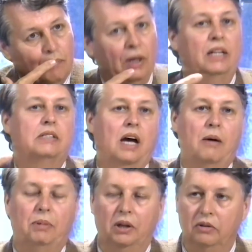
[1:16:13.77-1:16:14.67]
But its
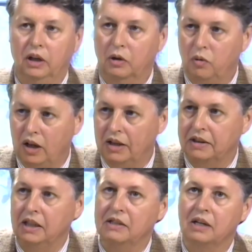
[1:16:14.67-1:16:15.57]
Apollonian
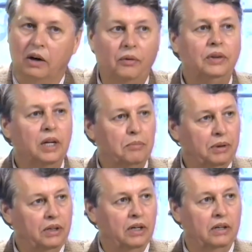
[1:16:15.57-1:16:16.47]
quality is only
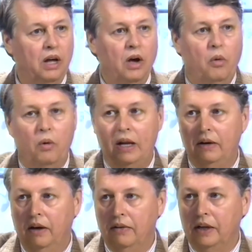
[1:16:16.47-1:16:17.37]
apparent
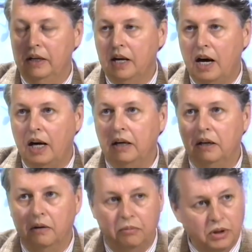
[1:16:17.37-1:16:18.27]
when the
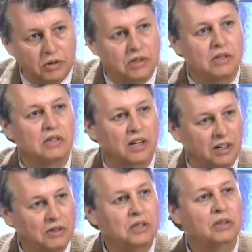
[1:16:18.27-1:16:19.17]
nine muses
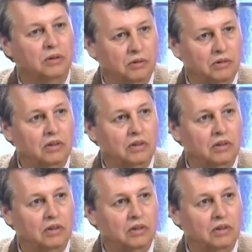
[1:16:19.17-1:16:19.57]
are tuned.